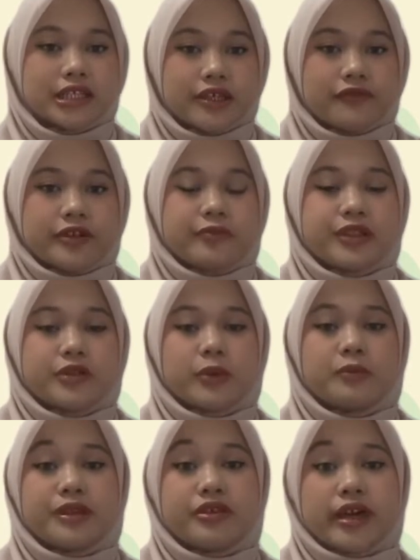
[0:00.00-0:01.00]
difference
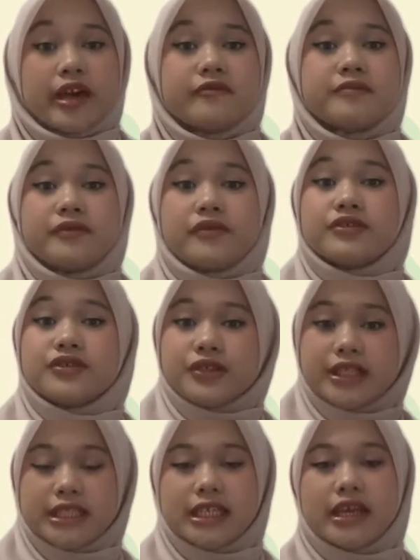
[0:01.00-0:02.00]
between PUF before
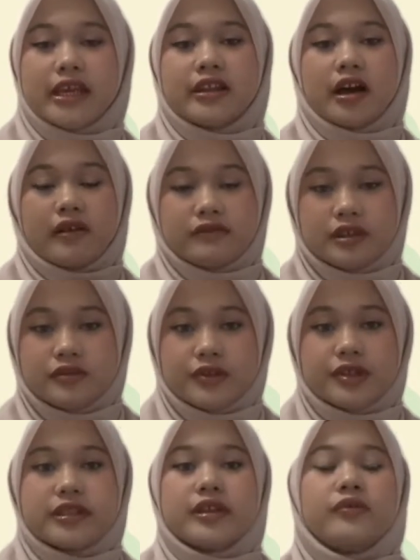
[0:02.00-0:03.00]
treated and after
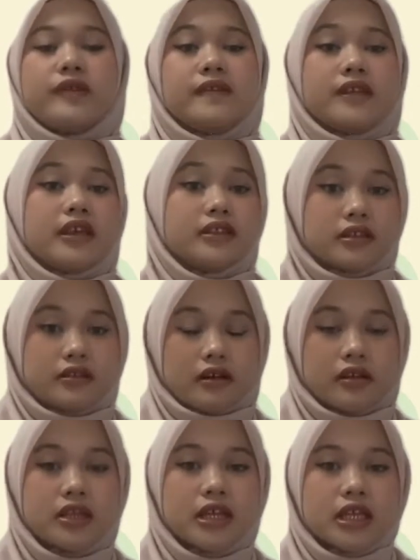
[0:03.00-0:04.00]
treated with
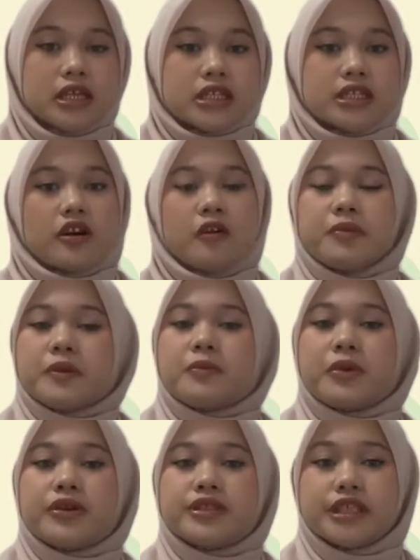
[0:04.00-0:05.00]
ethanol. The open
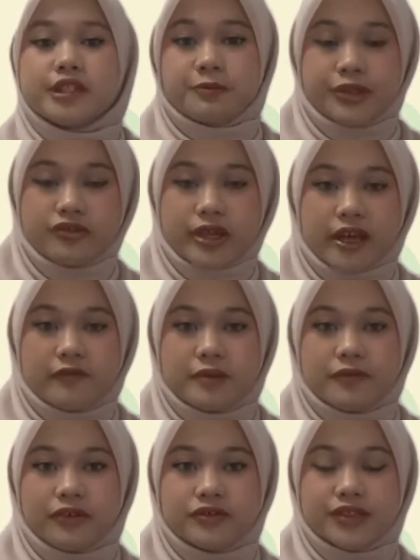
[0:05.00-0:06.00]
pores in PUF
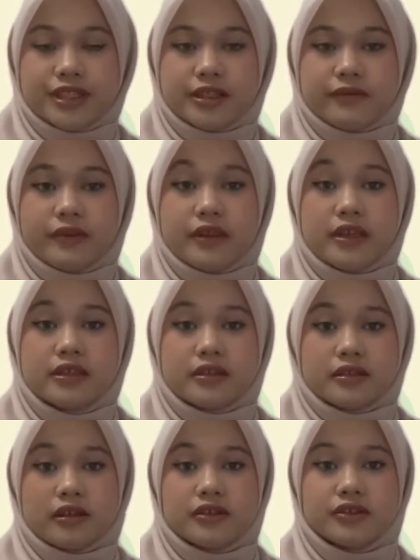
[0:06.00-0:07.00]
before treated with
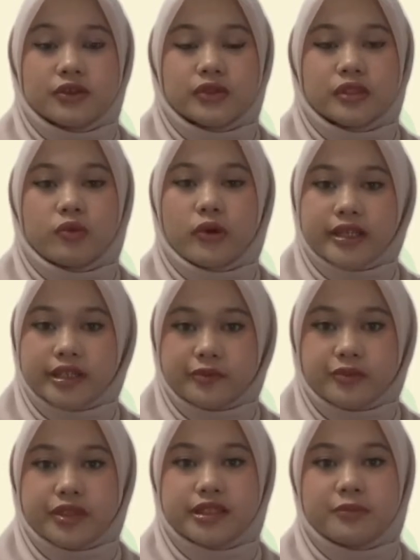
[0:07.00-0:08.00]
ethanol shows a white
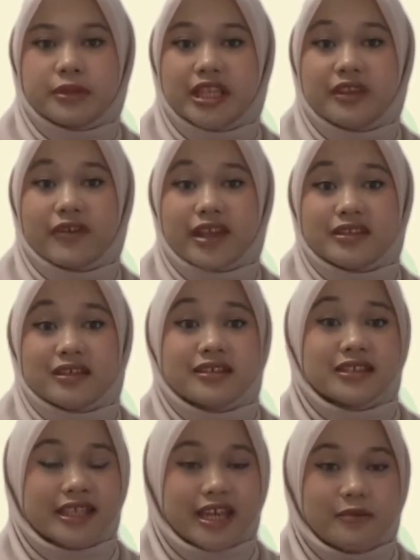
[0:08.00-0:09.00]
debris believed as a
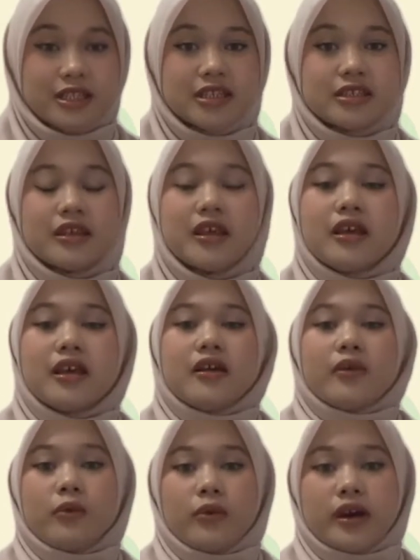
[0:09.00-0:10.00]
contaminant,
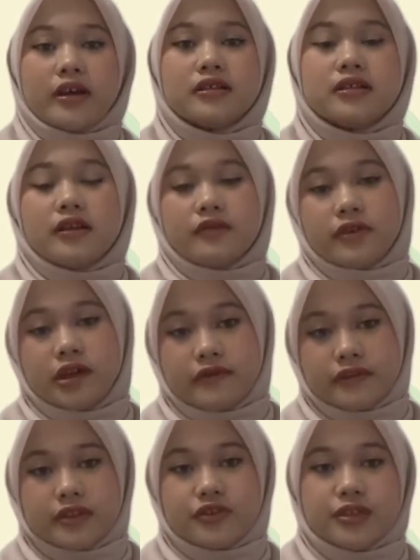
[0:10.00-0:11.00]
while for
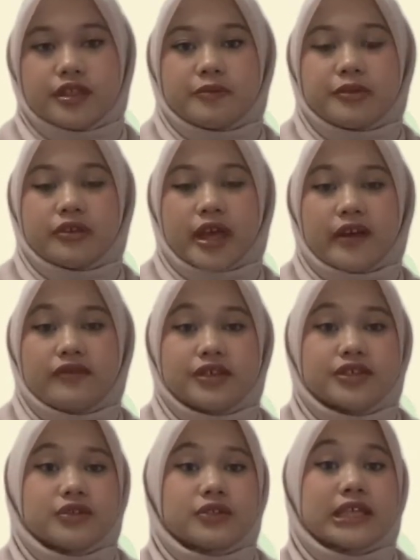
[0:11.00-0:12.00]
after treated PUF, it
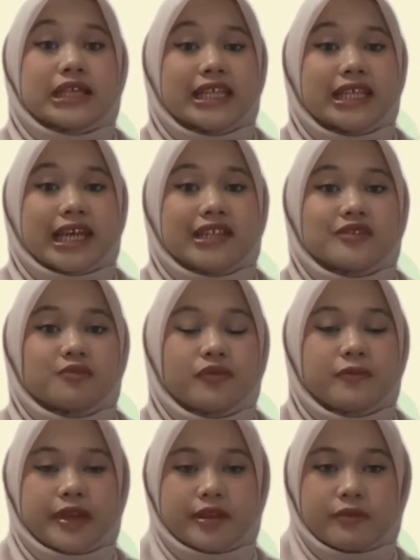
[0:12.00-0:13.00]
shows clean and
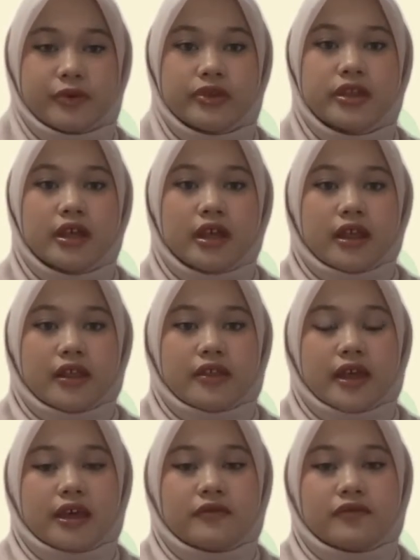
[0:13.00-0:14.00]
smooth backbone.
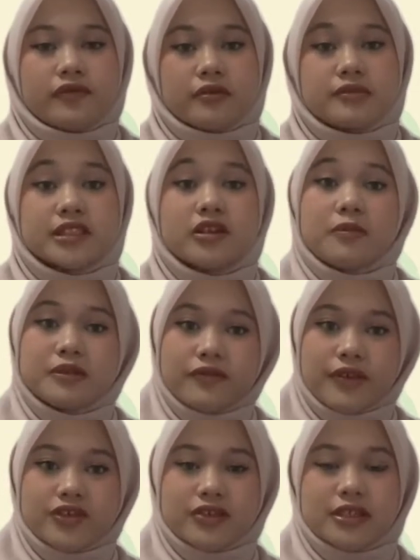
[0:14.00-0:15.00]
Then from this
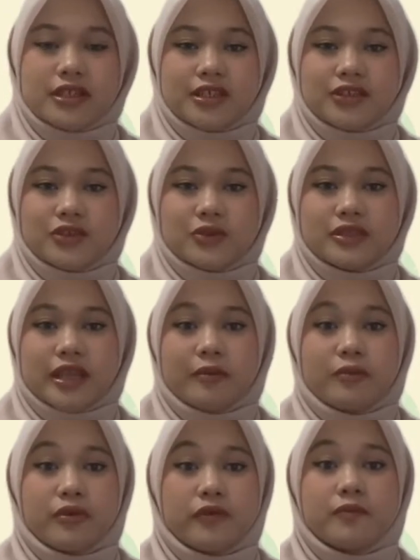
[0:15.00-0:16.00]
observation, it shows
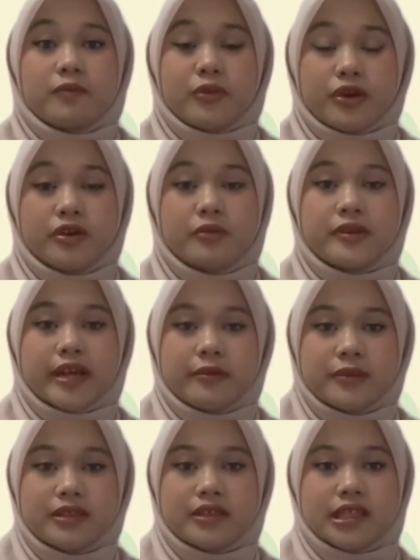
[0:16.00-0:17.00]
that both pore
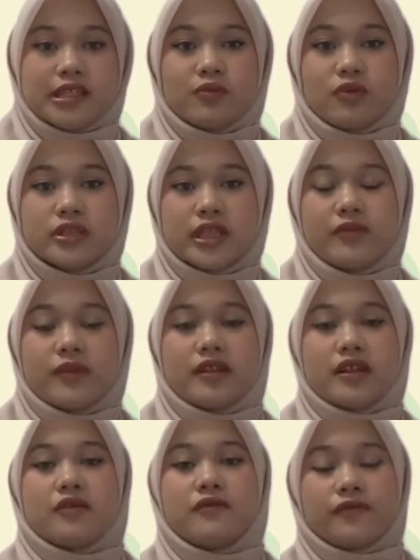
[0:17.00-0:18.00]
diameter is mostly
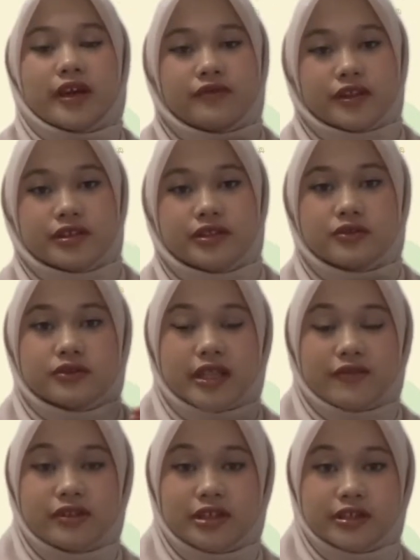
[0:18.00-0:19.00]
within 500 to
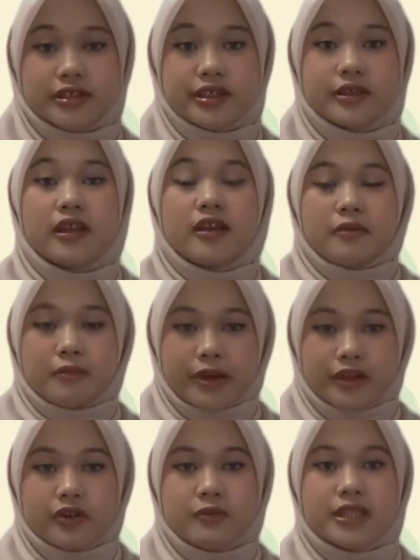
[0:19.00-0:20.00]
700
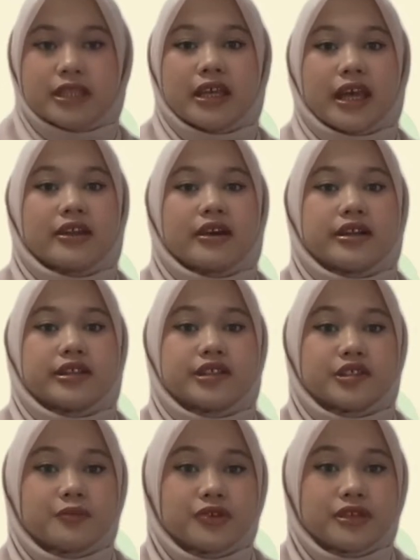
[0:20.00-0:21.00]
micrometer and are
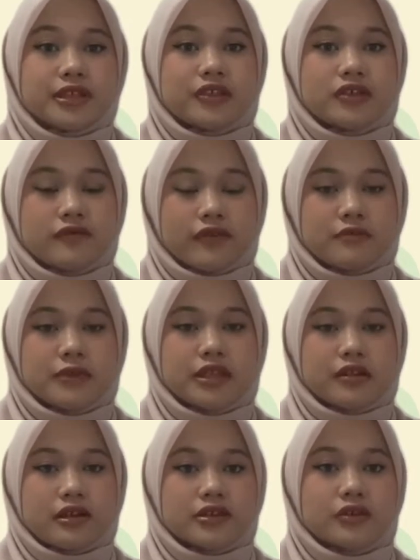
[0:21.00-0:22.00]
distributed uniformly
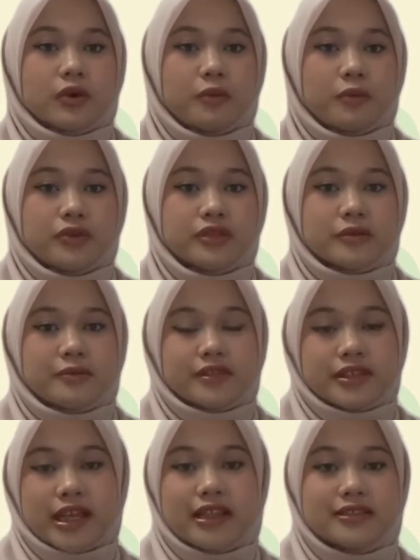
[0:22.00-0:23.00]
across composed
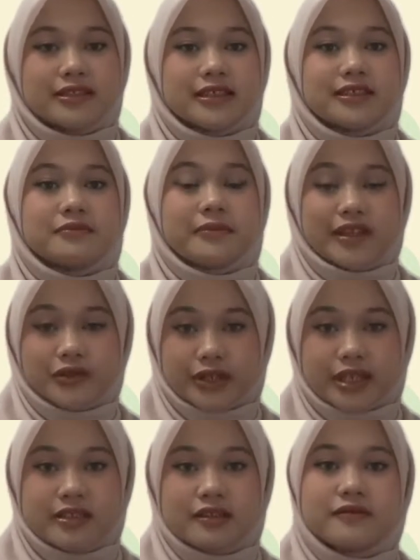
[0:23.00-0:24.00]
skeleton
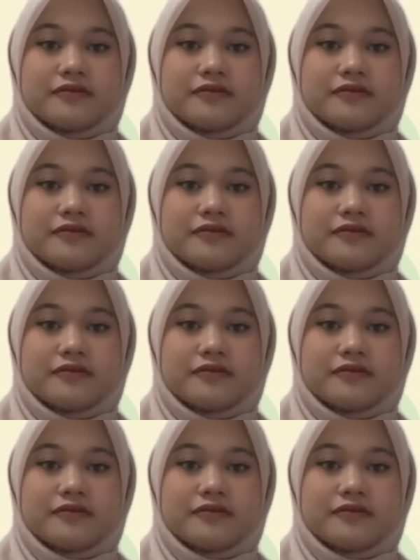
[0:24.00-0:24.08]
matrix.